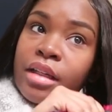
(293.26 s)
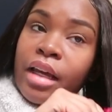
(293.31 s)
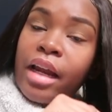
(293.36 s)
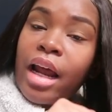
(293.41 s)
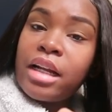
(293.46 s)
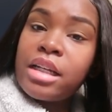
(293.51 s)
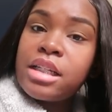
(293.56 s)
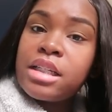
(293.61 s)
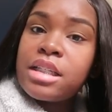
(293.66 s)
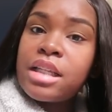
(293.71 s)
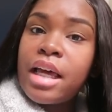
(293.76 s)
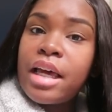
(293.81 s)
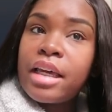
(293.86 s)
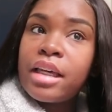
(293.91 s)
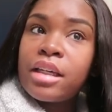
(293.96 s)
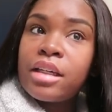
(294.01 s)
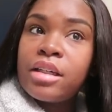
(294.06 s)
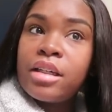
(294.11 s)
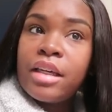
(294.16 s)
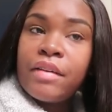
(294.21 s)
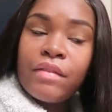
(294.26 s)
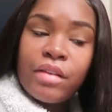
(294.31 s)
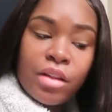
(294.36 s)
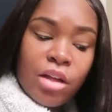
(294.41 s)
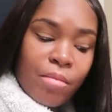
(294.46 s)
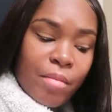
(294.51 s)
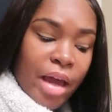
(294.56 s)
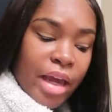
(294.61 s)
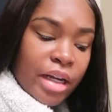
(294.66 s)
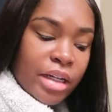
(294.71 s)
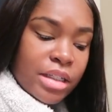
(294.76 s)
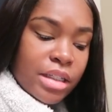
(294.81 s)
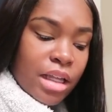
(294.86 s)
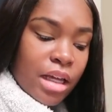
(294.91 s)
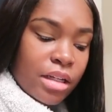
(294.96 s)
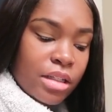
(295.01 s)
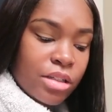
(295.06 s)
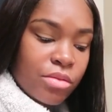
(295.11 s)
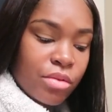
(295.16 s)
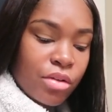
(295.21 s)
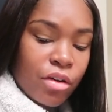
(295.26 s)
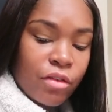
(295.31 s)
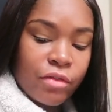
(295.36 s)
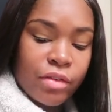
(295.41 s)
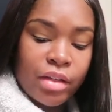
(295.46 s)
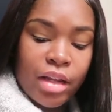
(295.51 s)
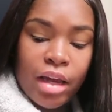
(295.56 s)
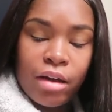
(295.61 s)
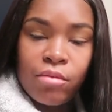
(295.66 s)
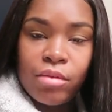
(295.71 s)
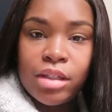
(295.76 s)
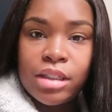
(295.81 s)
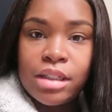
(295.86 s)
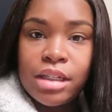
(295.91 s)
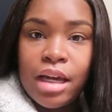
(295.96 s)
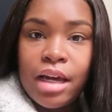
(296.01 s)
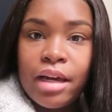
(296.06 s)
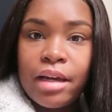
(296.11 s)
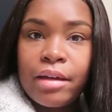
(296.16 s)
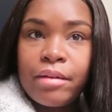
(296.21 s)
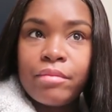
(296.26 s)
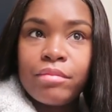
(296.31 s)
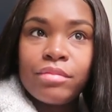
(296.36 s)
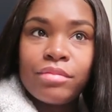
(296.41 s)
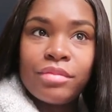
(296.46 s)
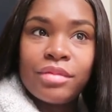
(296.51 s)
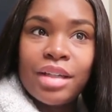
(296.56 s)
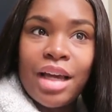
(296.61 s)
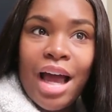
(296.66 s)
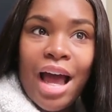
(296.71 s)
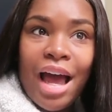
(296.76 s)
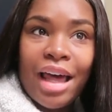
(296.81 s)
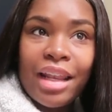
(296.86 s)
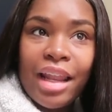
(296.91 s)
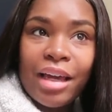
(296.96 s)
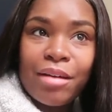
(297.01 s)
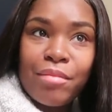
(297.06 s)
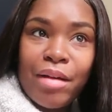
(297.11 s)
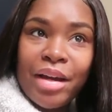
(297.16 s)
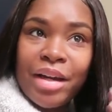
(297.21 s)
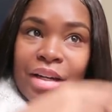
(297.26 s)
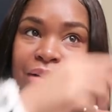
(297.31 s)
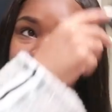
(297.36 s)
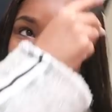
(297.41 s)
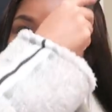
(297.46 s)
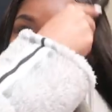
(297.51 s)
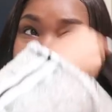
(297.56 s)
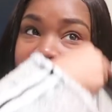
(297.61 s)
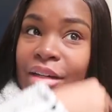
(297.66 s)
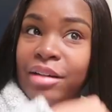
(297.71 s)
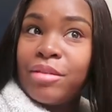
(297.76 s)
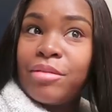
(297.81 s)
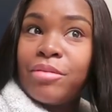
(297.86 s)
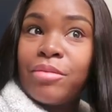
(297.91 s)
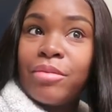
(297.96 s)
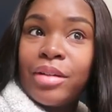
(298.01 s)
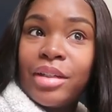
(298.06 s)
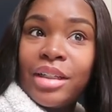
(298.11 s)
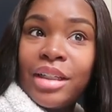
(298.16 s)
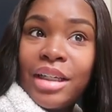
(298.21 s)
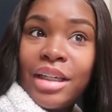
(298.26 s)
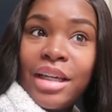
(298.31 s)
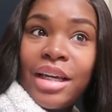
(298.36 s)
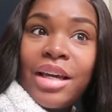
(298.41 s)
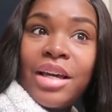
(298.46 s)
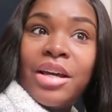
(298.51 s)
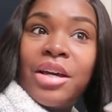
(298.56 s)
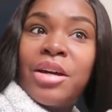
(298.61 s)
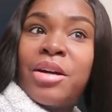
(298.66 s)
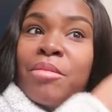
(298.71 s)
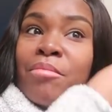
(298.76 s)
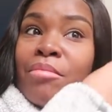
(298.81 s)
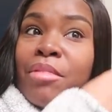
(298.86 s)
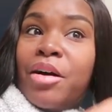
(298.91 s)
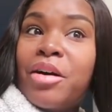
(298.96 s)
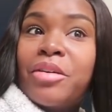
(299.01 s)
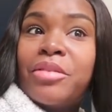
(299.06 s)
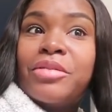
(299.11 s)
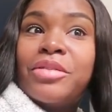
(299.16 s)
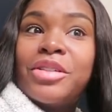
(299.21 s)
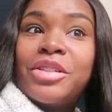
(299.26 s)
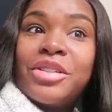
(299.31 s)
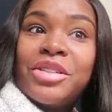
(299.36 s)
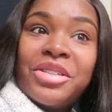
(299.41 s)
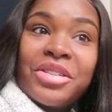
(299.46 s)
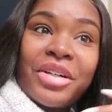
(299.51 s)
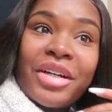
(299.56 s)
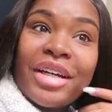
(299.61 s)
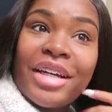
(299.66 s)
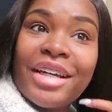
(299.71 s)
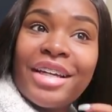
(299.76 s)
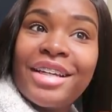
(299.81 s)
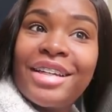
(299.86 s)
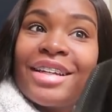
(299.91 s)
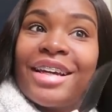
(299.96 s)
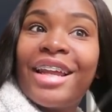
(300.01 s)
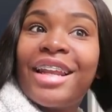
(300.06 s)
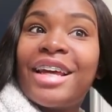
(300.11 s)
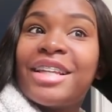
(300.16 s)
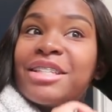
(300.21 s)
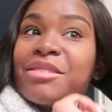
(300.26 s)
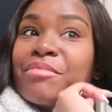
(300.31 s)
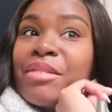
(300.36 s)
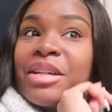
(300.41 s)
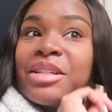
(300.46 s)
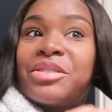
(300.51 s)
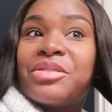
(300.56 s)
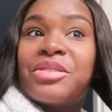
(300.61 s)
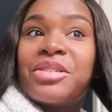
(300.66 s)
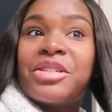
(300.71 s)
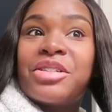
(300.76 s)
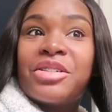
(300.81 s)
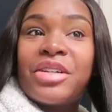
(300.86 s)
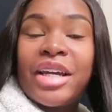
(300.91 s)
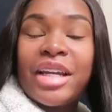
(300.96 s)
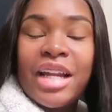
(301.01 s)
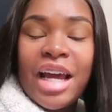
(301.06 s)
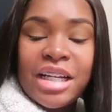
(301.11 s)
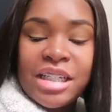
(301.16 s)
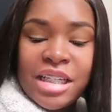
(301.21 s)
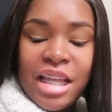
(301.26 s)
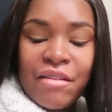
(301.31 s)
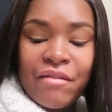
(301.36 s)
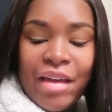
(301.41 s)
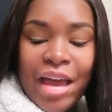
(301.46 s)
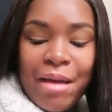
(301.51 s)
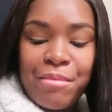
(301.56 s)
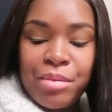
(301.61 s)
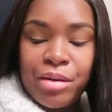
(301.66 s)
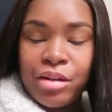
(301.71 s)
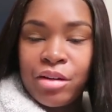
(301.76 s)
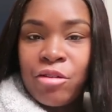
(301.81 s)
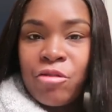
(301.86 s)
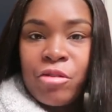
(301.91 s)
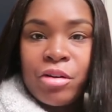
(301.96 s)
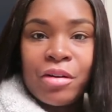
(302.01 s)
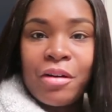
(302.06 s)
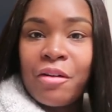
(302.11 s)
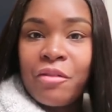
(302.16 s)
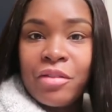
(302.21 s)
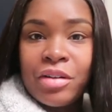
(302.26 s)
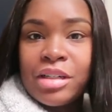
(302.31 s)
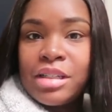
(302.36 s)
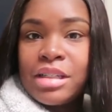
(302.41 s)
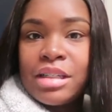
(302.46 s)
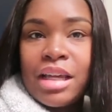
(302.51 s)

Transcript: And I just like, even though my hairstylist went over like one time, I like my hair to be like really bone straight. I like to make sure it's straight, and I just have a habit of going over the